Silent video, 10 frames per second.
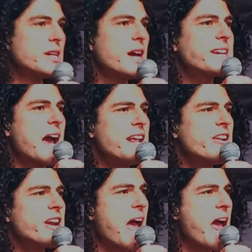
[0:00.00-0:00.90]
again
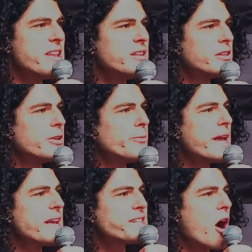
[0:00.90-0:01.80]
and again,
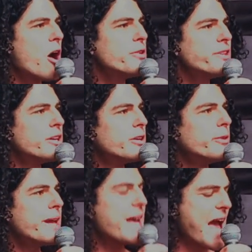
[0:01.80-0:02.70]
we are told
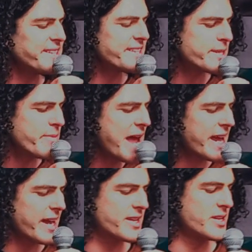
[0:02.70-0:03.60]
we're
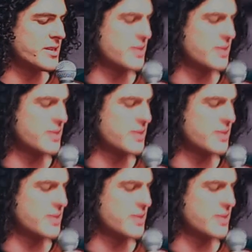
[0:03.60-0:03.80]
anti-Semitic,